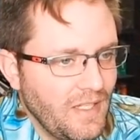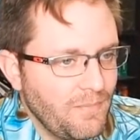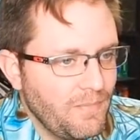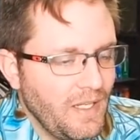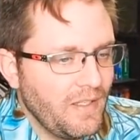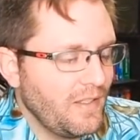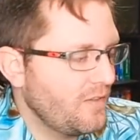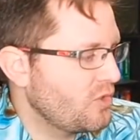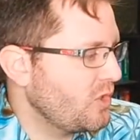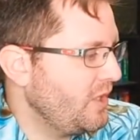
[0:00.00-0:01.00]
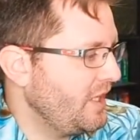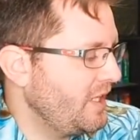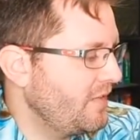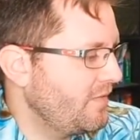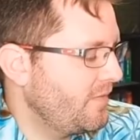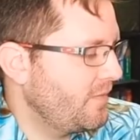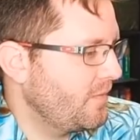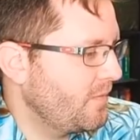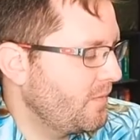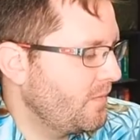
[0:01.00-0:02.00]
I I get joy out of
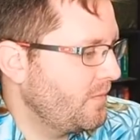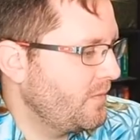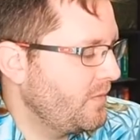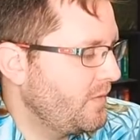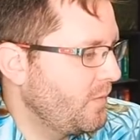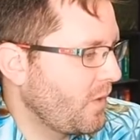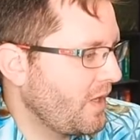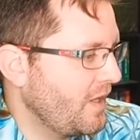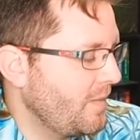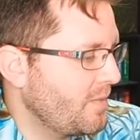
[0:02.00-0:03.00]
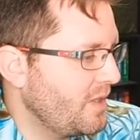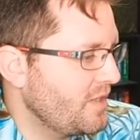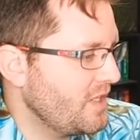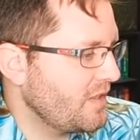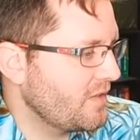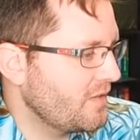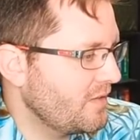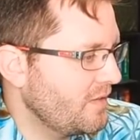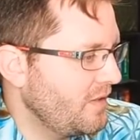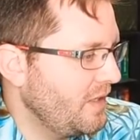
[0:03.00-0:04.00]
working on projects
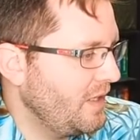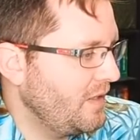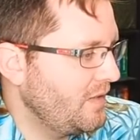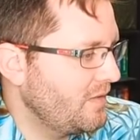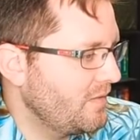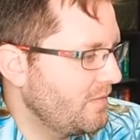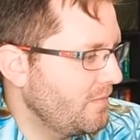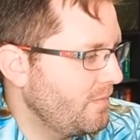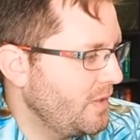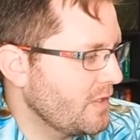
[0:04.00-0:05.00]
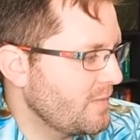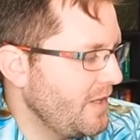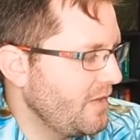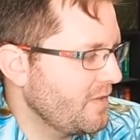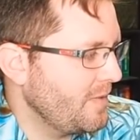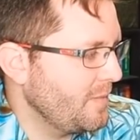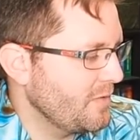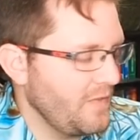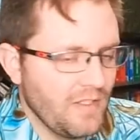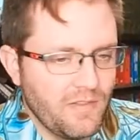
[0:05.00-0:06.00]
and putting smiles on
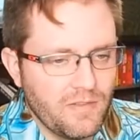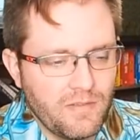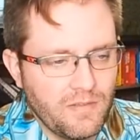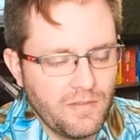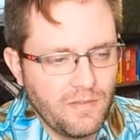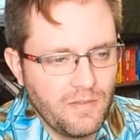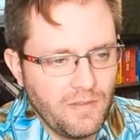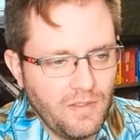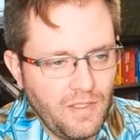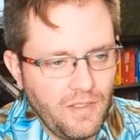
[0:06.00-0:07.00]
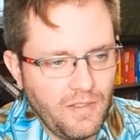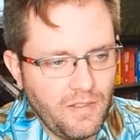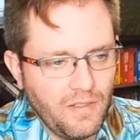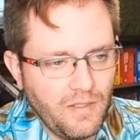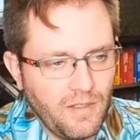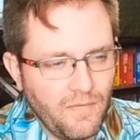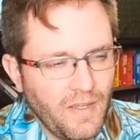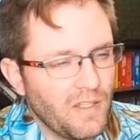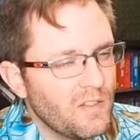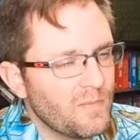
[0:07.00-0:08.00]
people's faces. And uh, if
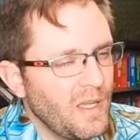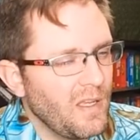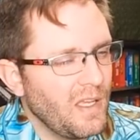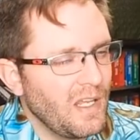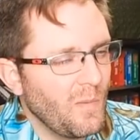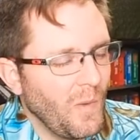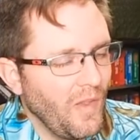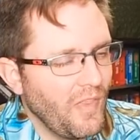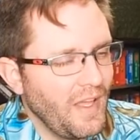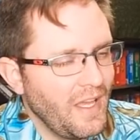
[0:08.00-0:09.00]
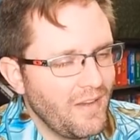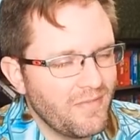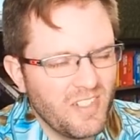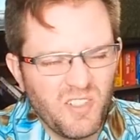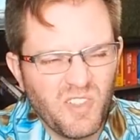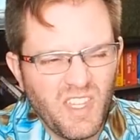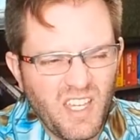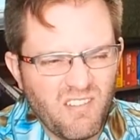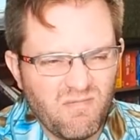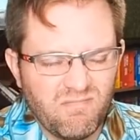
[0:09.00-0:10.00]
I can use my any wealth I have to doing
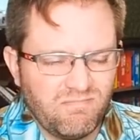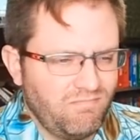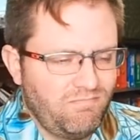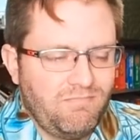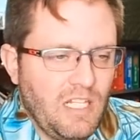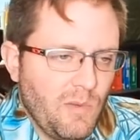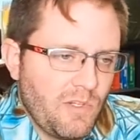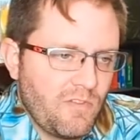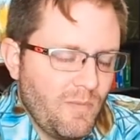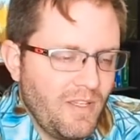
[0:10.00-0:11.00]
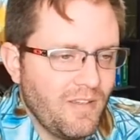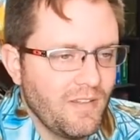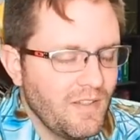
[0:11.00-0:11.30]
that, that works for me.